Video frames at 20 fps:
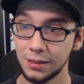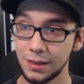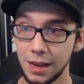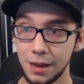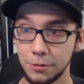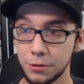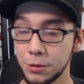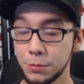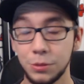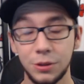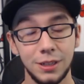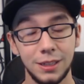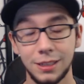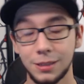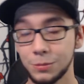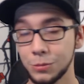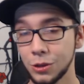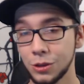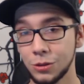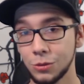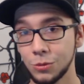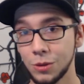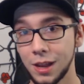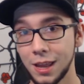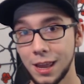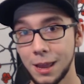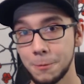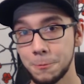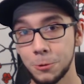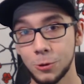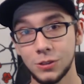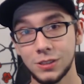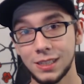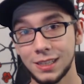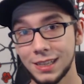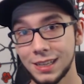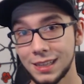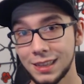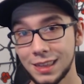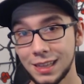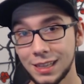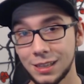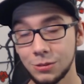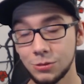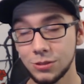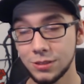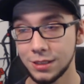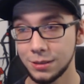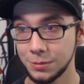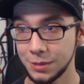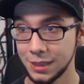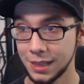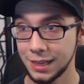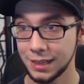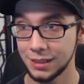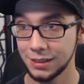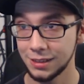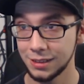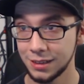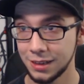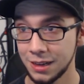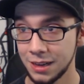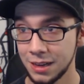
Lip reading: I'm completely blown away. At first I didn't think it was going to be that good,